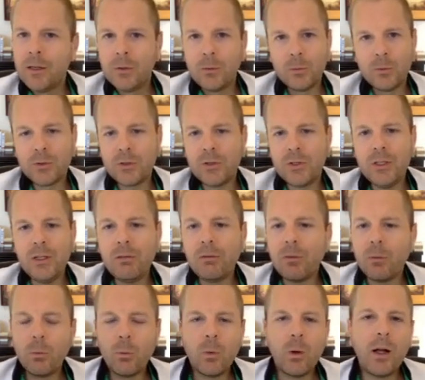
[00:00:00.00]
well, Steve,
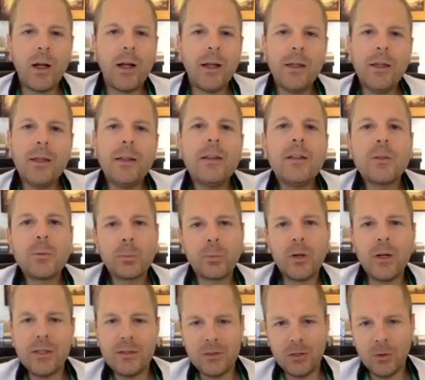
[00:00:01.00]
why is
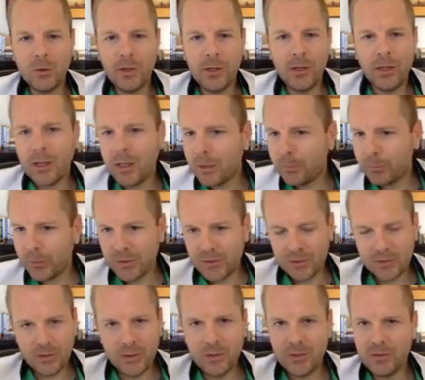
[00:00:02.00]
price going up? Is
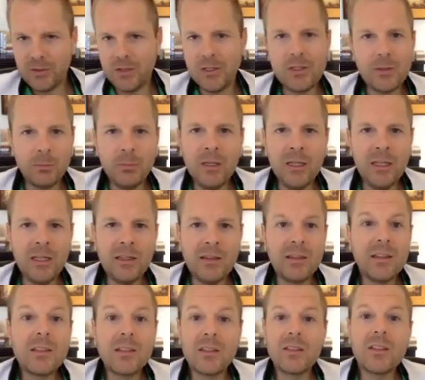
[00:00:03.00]
this mean
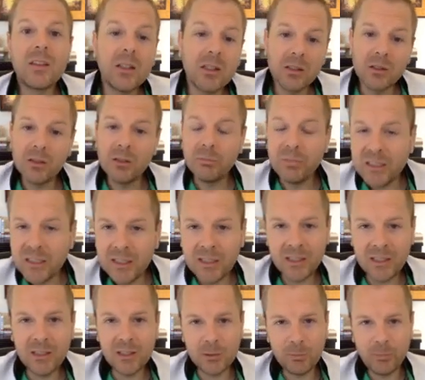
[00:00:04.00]
this is the
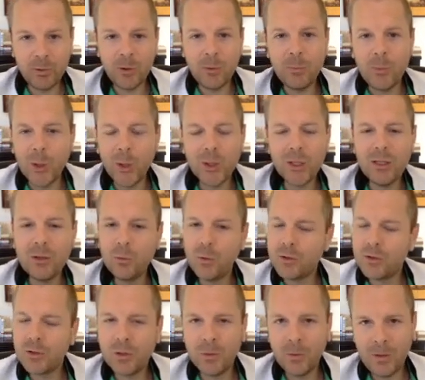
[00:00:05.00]
beginning of the bull market? What's
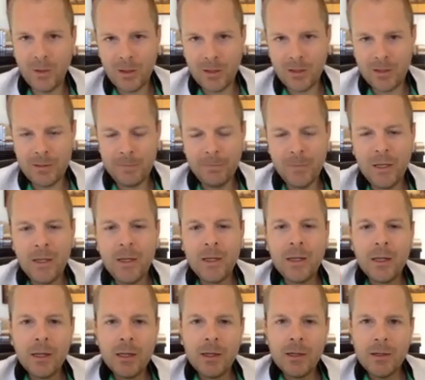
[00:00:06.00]
going on?
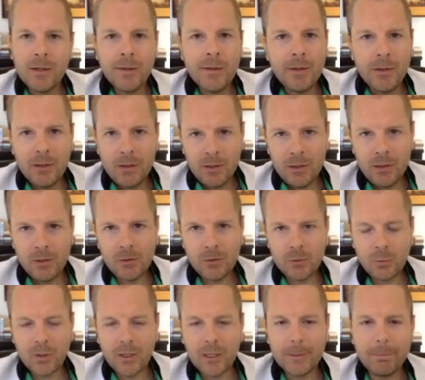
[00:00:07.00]
Here's
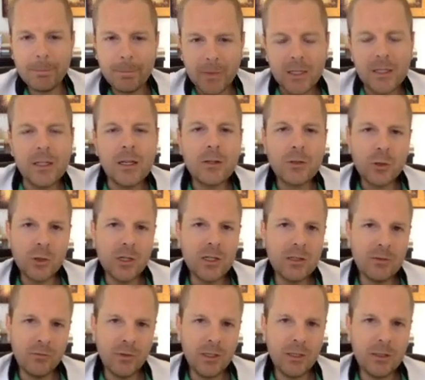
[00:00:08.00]
why. Yesterday's
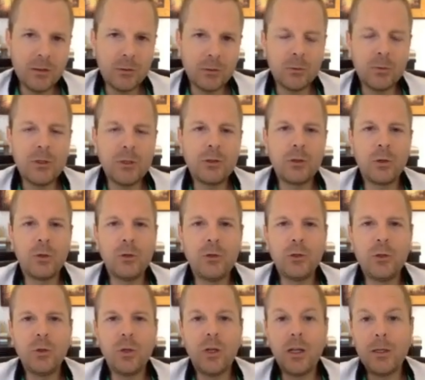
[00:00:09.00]
video, we showed
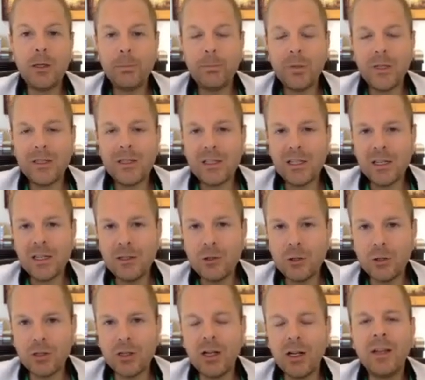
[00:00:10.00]
you a
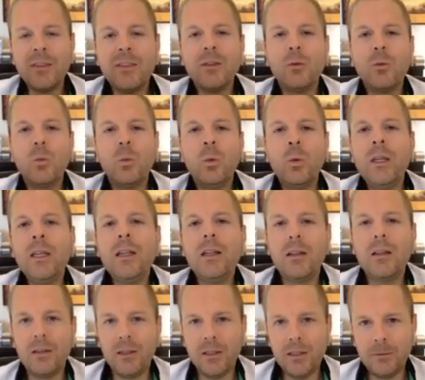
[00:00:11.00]
potential on the
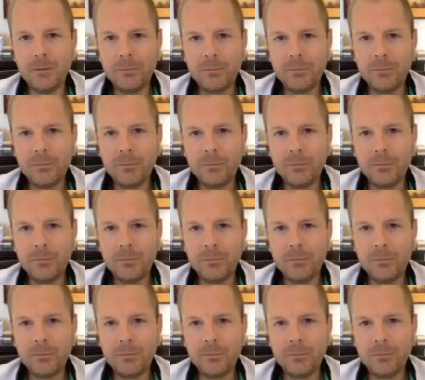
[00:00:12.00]
weekly